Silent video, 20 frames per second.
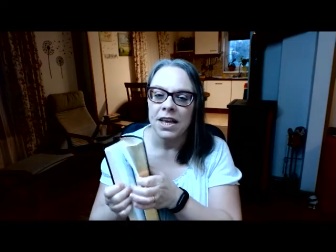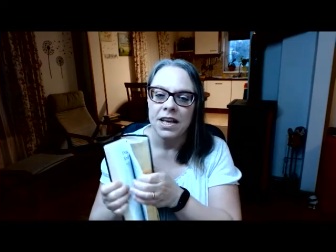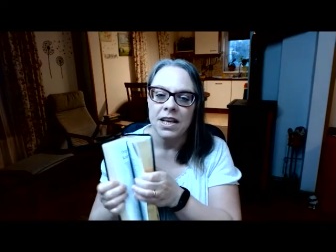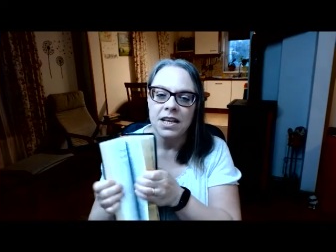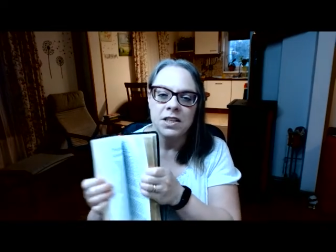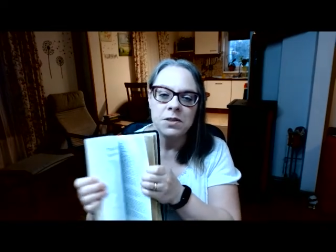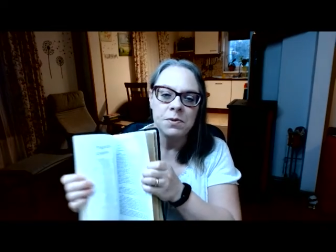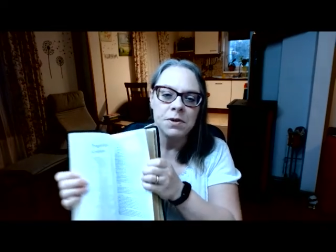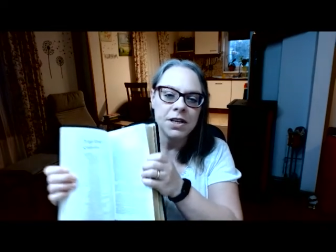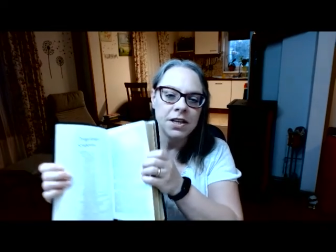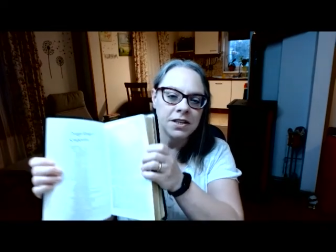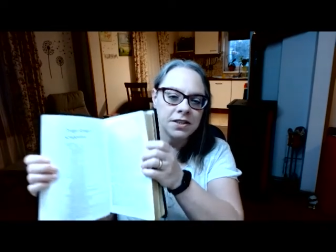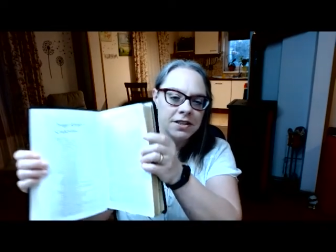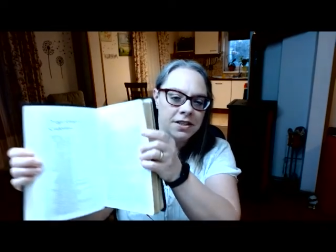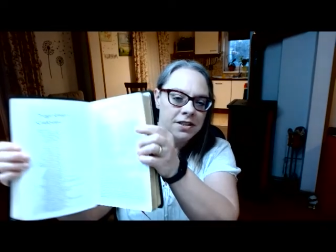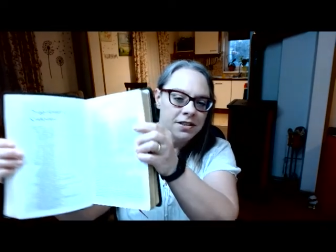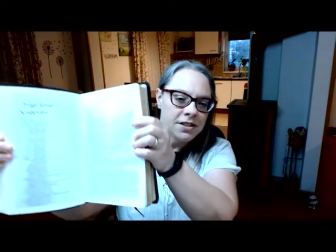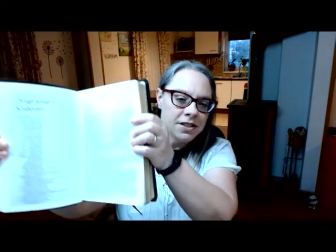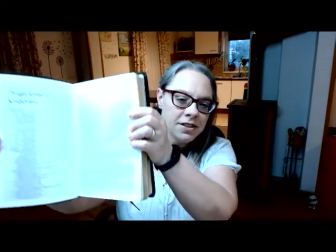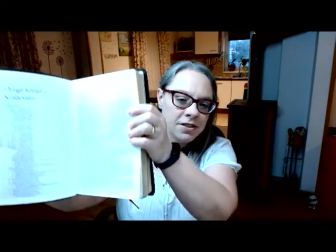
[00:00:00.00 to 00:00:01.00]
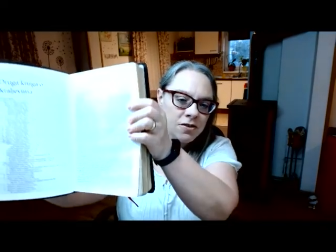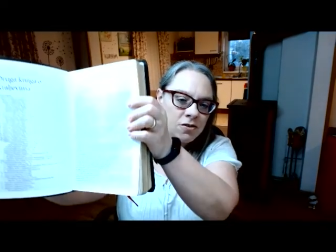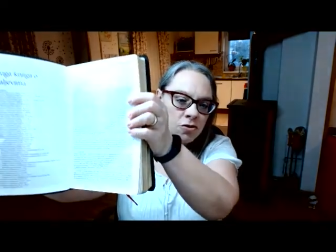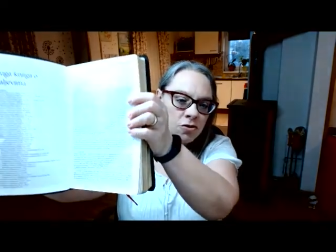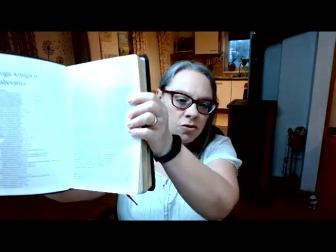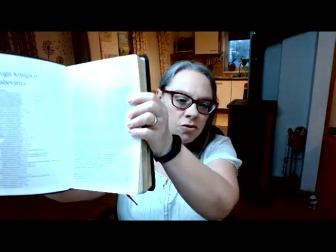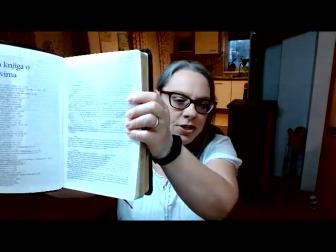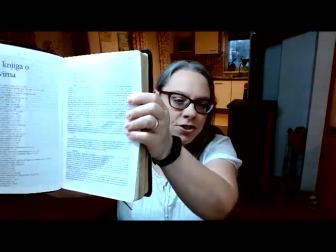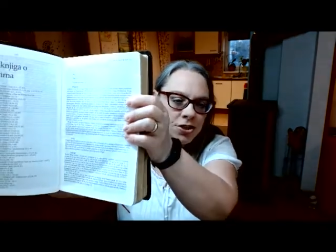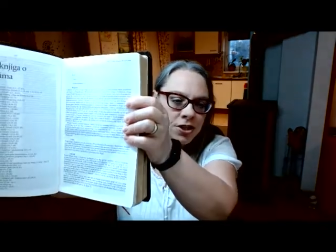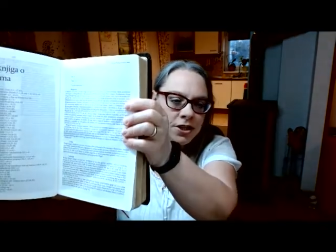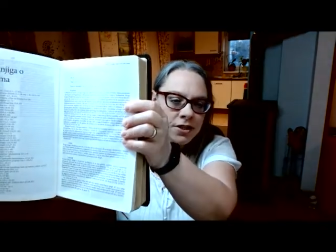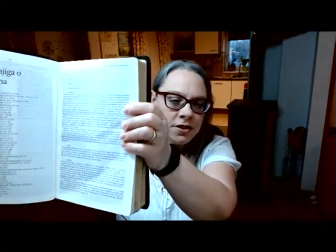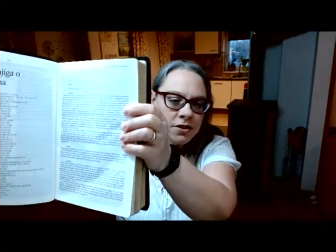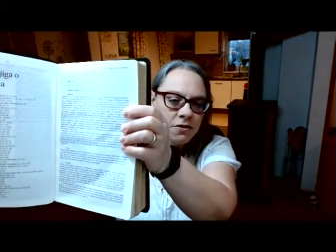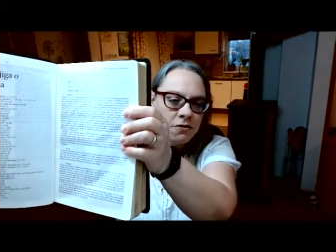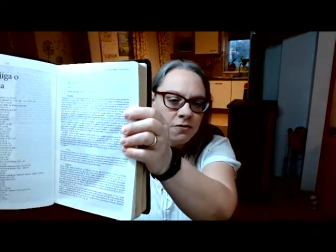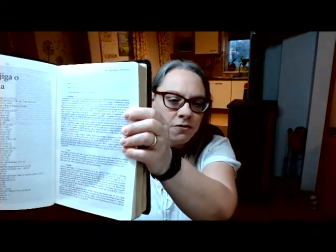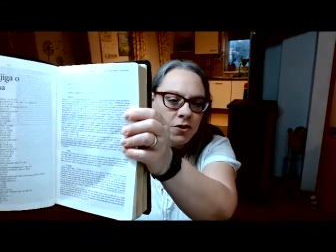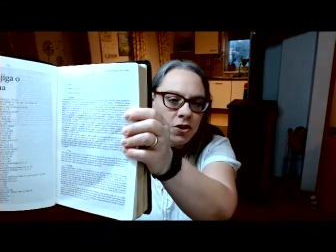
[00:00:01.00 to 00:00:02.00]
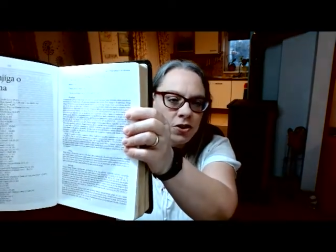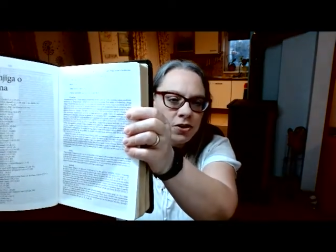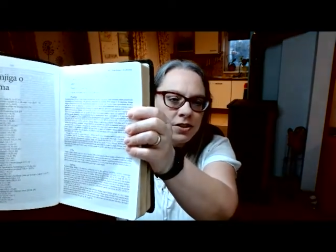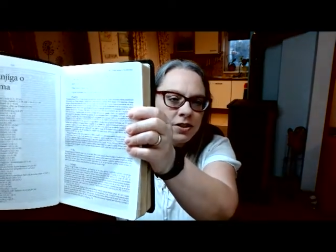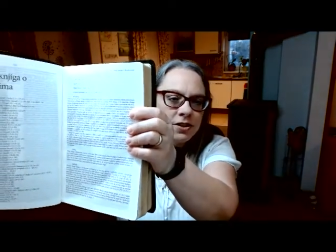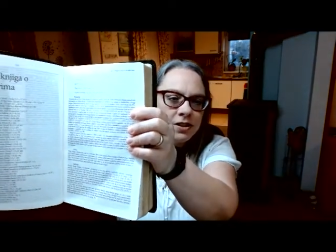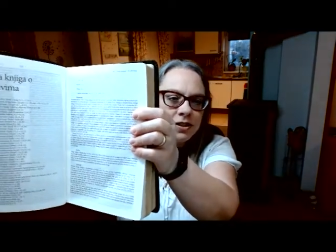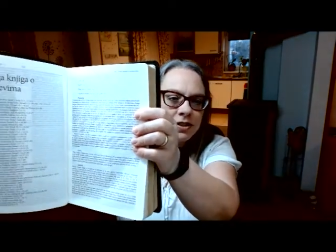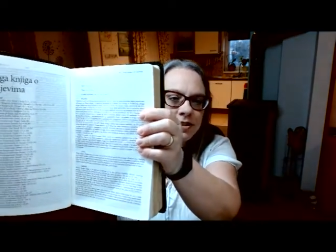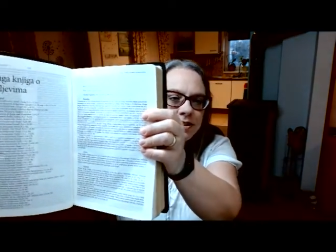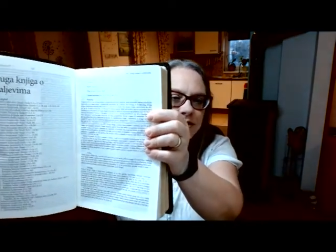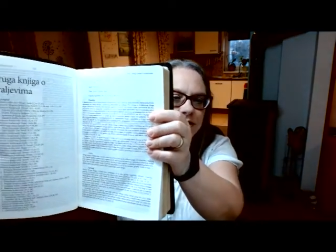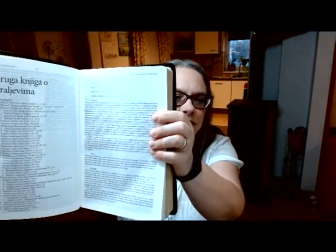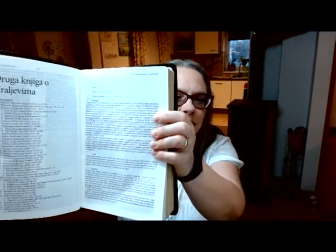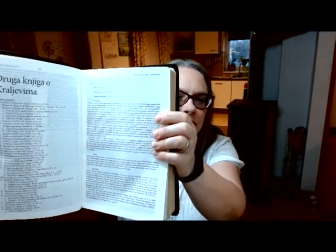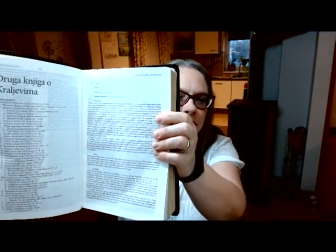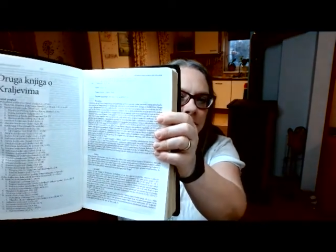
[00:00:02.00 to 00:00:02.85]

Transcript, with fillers: is because this is Croatia's first study